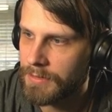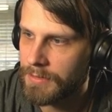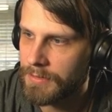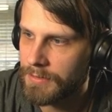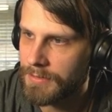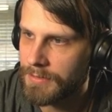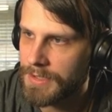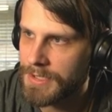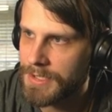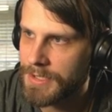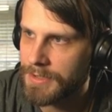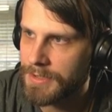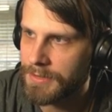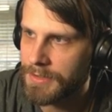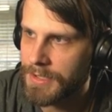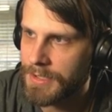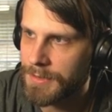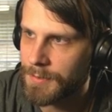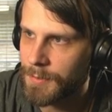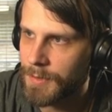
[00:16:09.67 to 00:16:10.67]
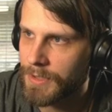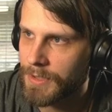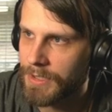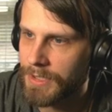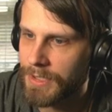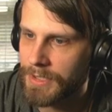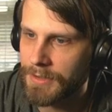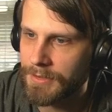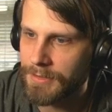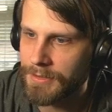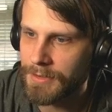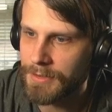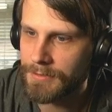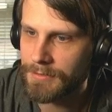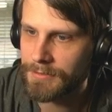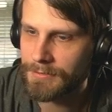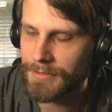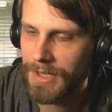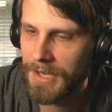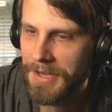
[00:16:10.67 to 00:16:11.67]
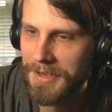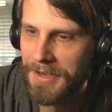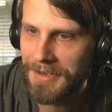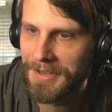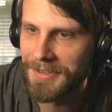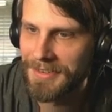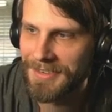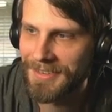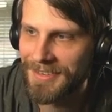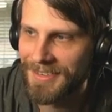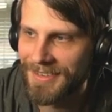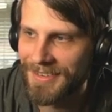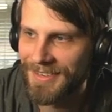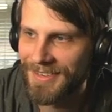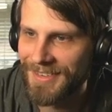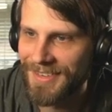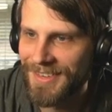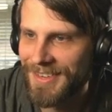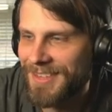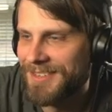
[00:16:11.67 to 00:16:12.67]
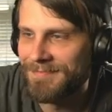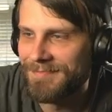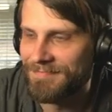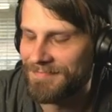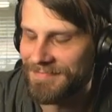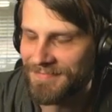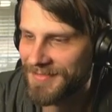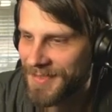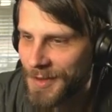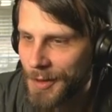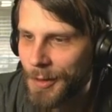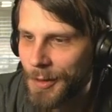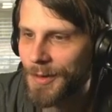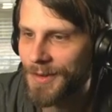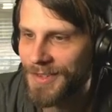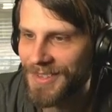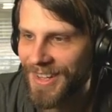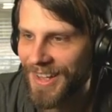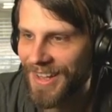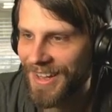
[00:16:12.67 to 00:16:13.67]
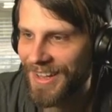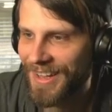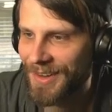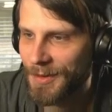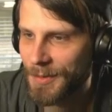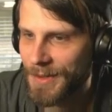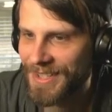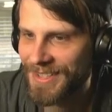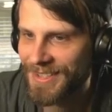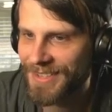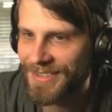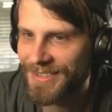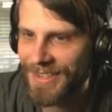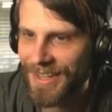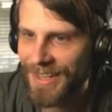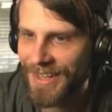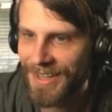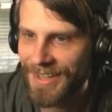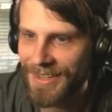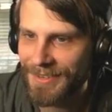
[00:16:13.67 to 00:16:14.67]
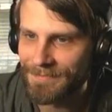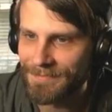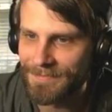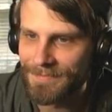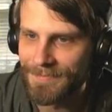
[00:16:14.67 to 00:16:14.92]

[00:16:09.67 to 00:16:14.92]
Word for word: this still does 1 and kills it. Cool. We did it. I